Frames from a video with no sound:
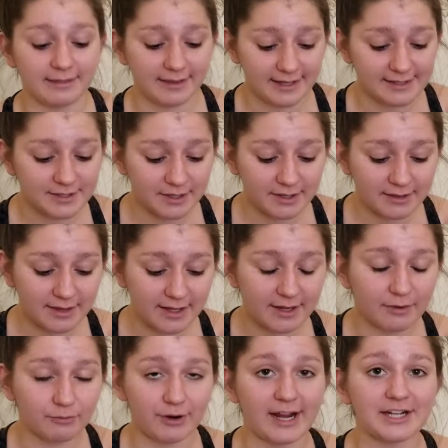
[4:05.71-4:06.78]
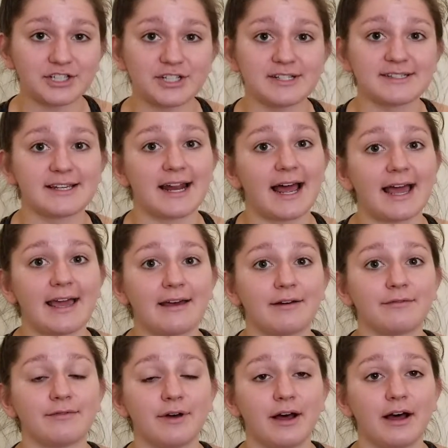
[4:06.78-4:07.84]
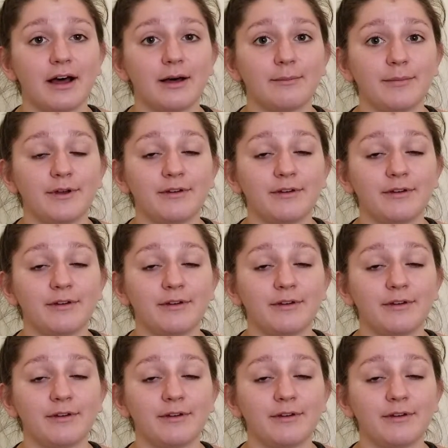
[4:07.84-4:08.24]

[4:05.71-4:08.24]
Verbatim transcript: these are the ranges that I have